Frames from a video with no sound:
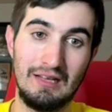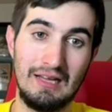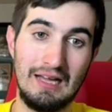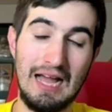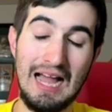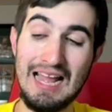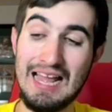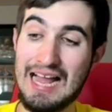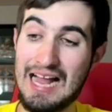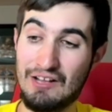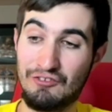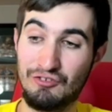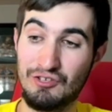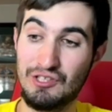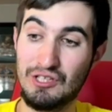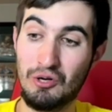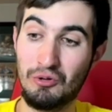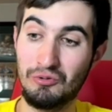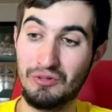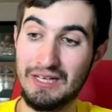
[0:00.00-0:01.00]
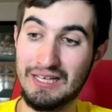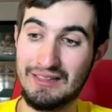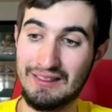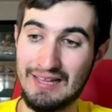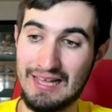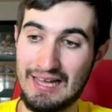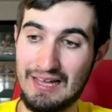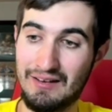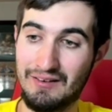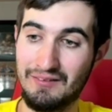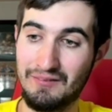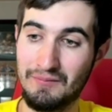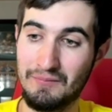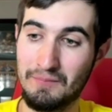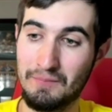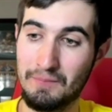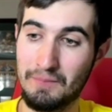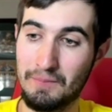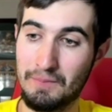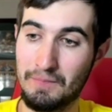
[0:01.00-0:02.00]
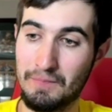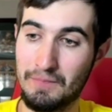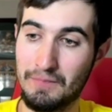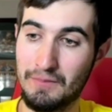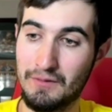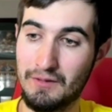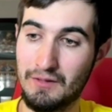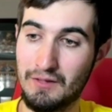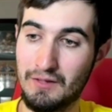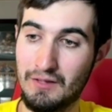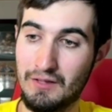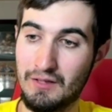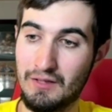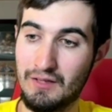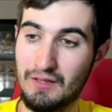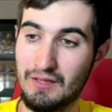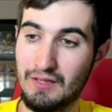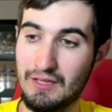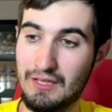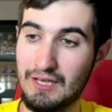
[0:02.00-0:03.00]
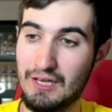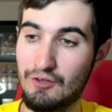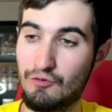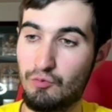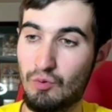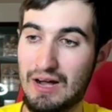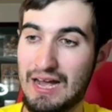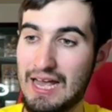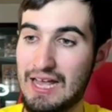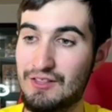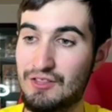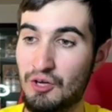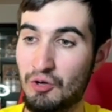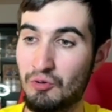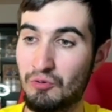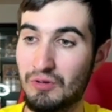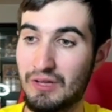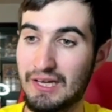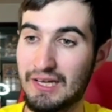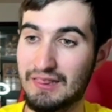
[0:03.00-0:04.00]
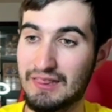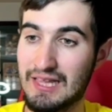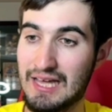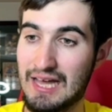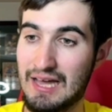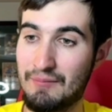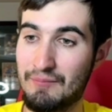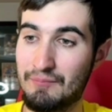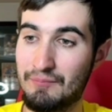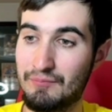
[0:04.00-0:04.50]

I actually don't like that. Here's why I don't like that.